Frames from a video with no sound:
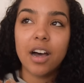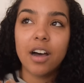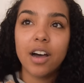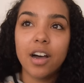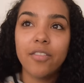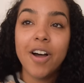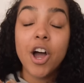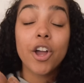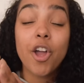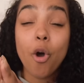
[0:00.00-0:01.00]
of
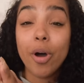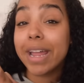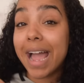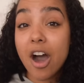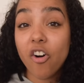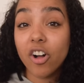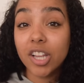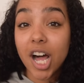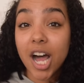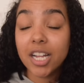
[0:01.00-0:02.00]
going out a
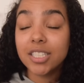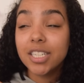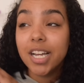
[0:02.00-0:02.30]
lot.